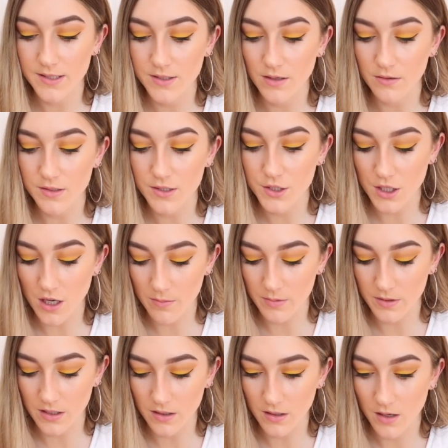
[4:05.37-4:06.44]
so I'll just
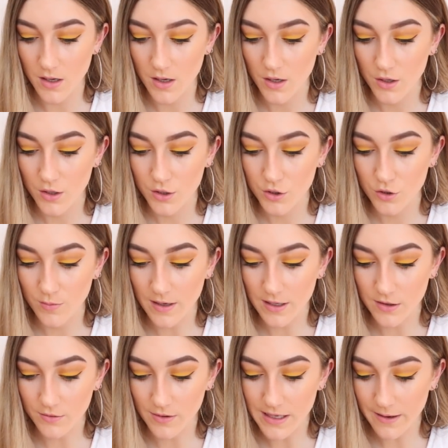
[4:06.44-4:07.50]
sharpen it to about
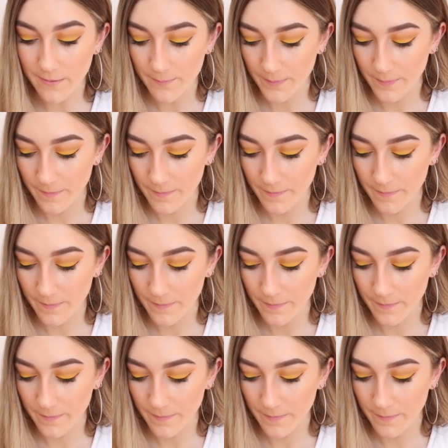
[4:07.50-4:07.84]
a 3.